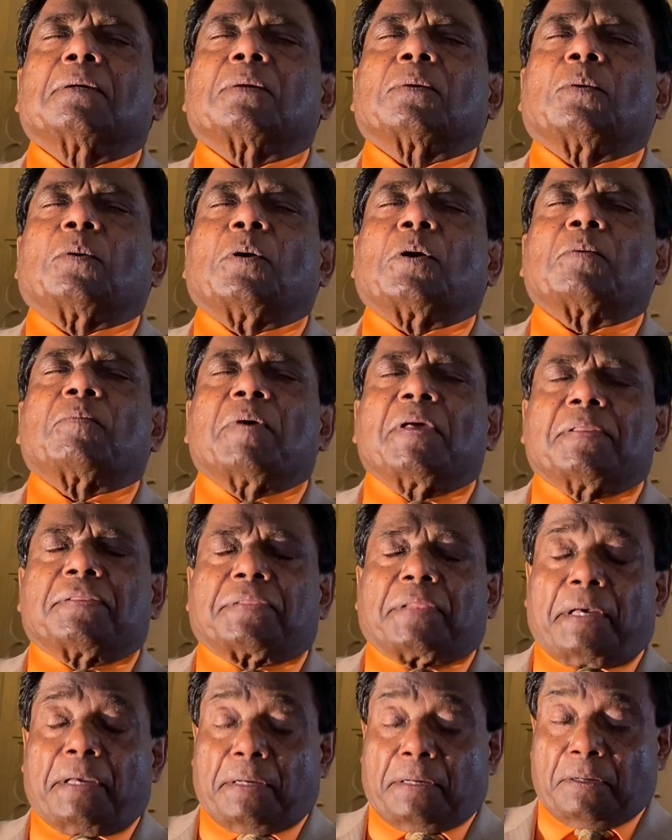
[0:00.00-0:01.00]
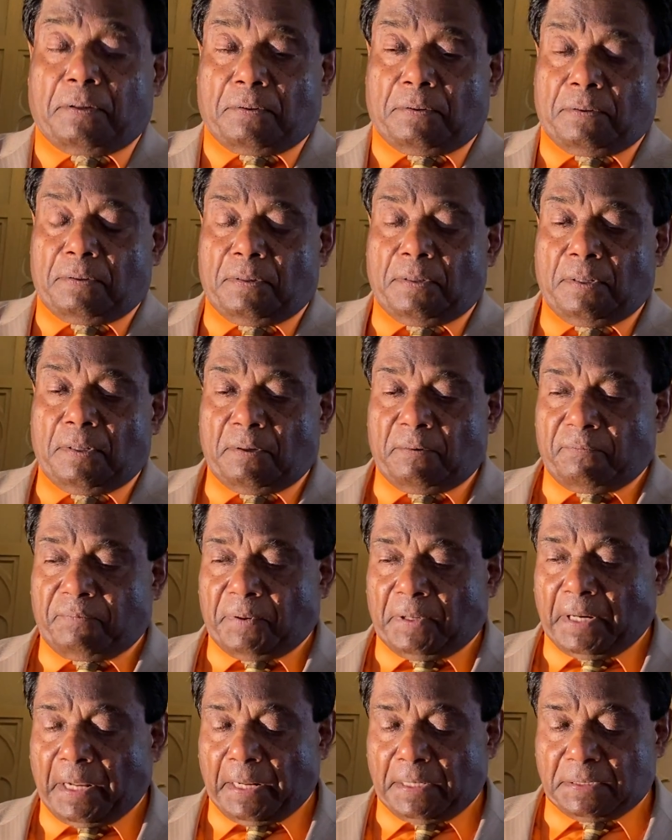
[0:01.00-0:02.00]
Lord, we thank you
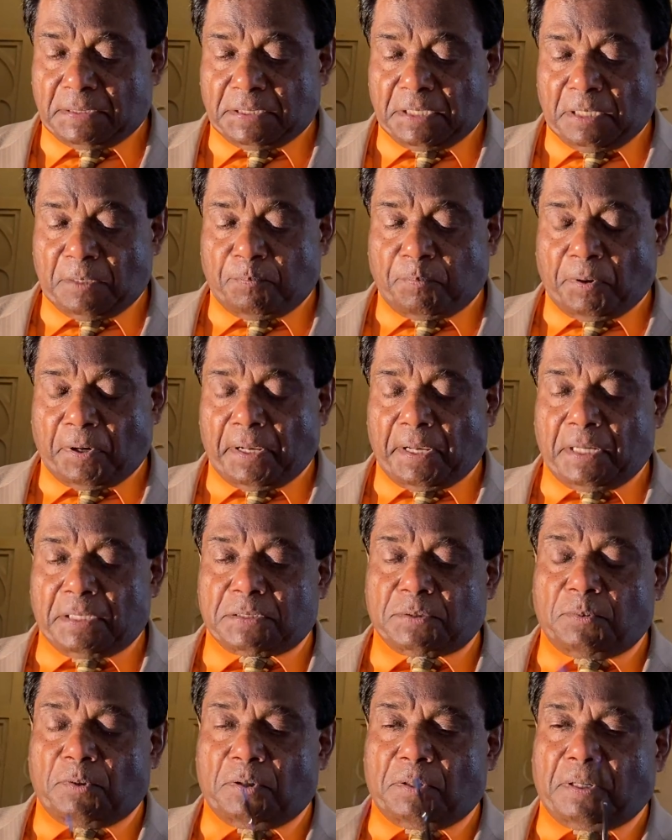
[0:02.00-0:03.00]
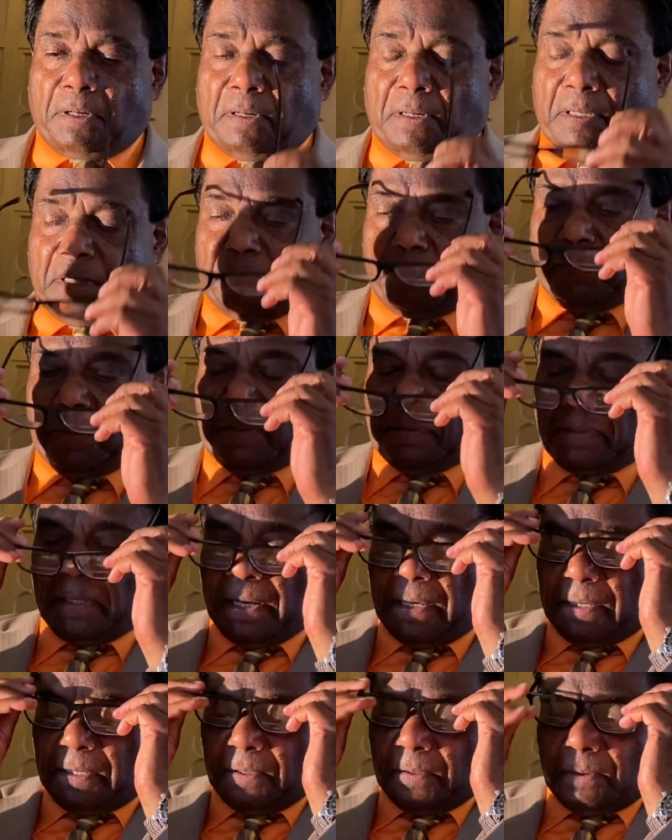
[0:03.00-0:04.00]
for answered prayers, O oh God. We
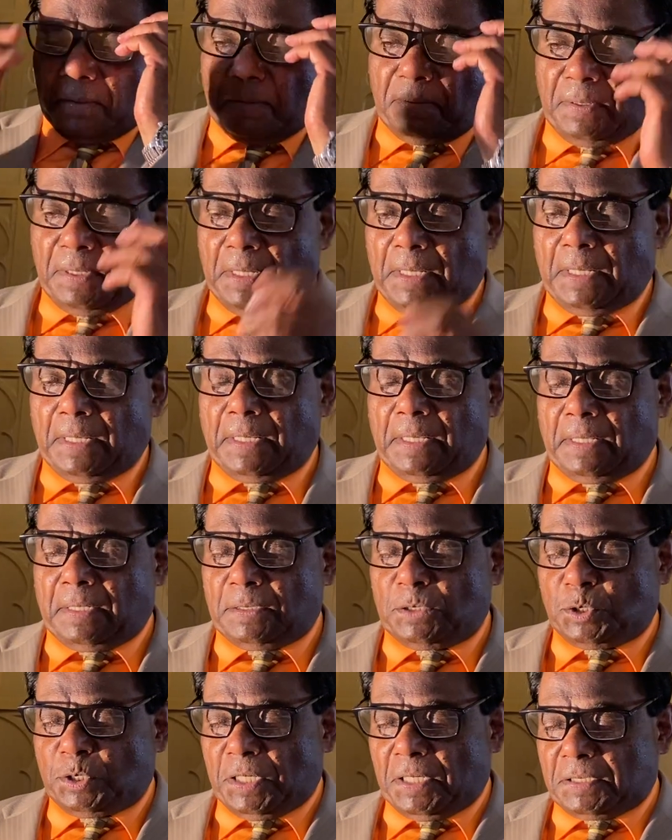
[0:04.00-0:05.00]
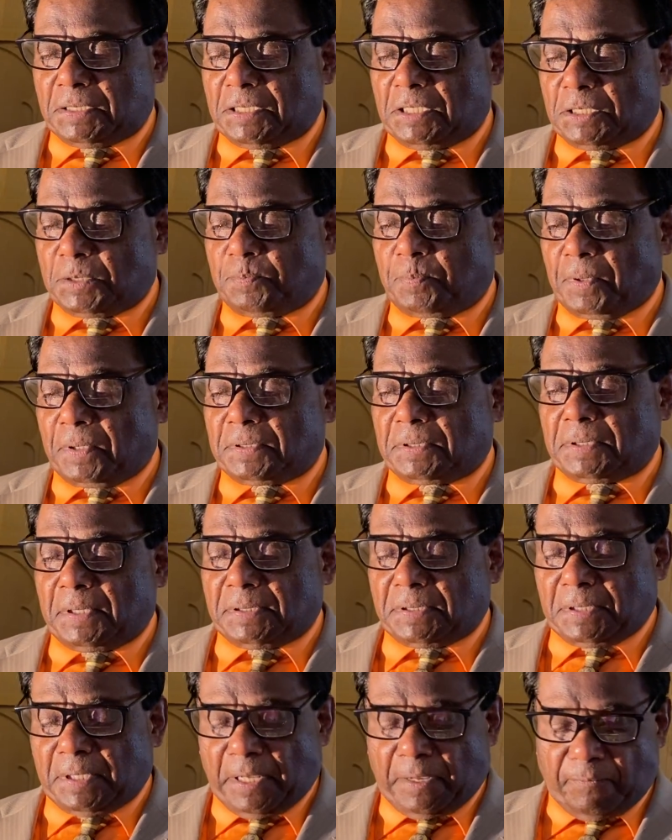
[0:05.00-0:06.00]
thank you. In Jesus'
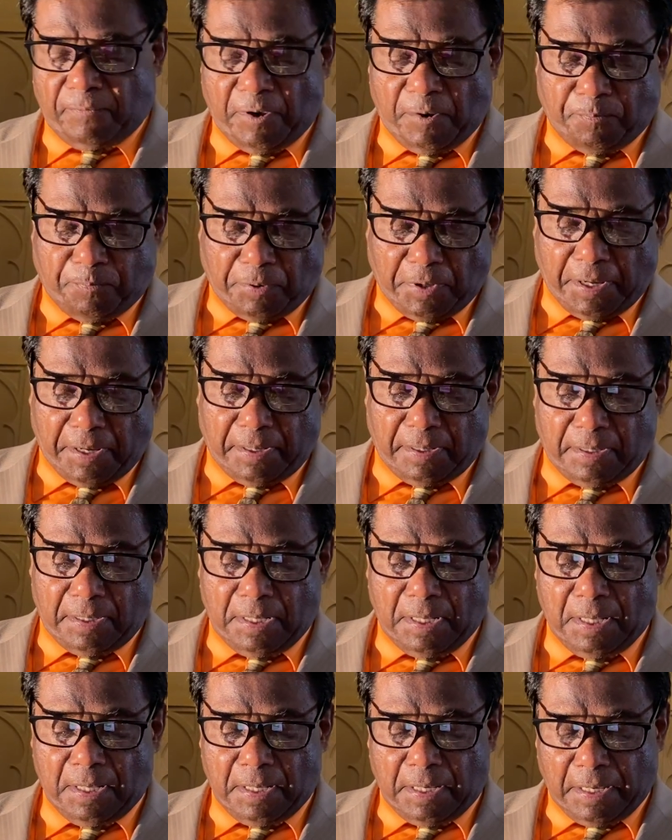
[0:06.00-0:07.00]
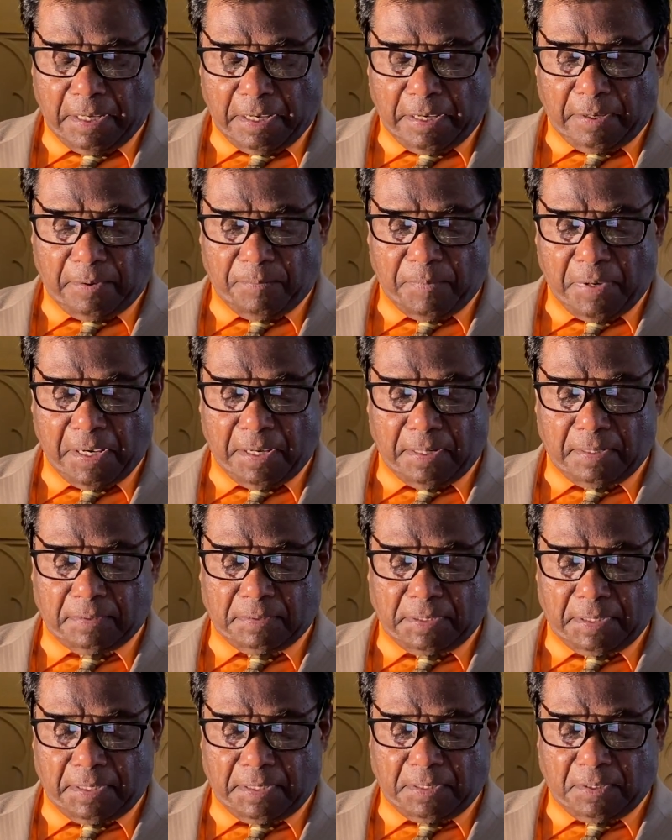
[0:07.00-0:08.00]
precious name we pray. Amen.
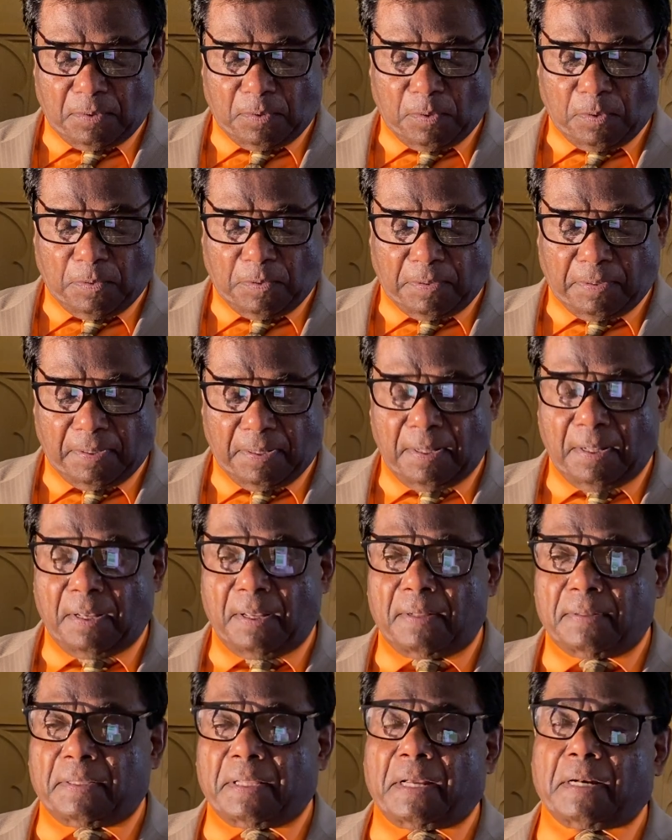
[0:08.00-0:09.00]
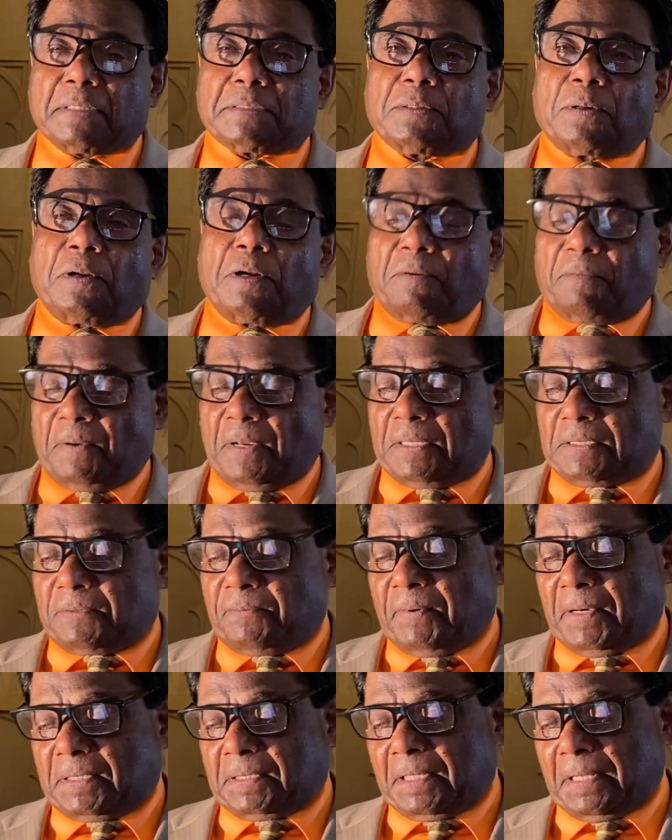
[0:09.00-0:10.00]
Thank you, Lord. There is always
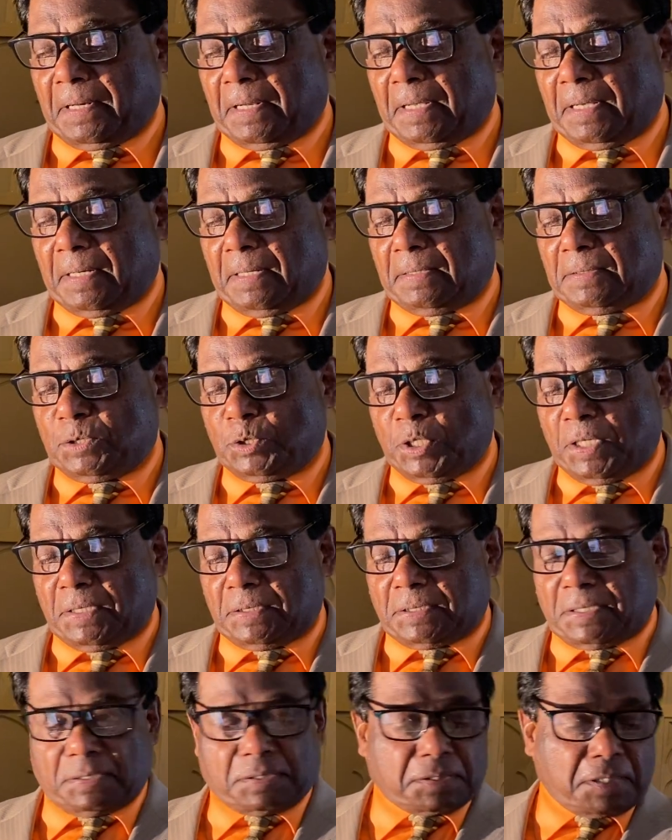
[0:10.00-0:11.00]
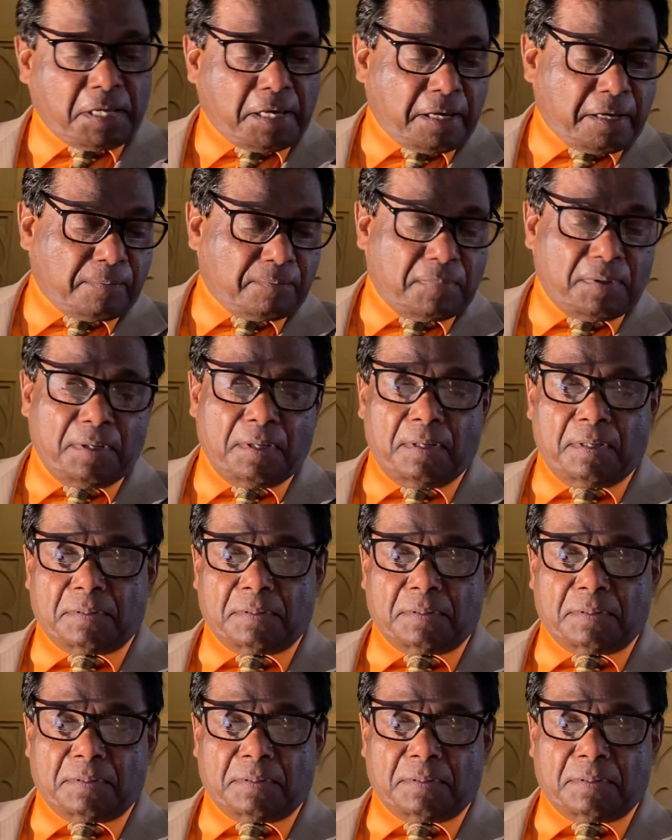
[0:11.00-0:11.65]
victory in Jesus' name.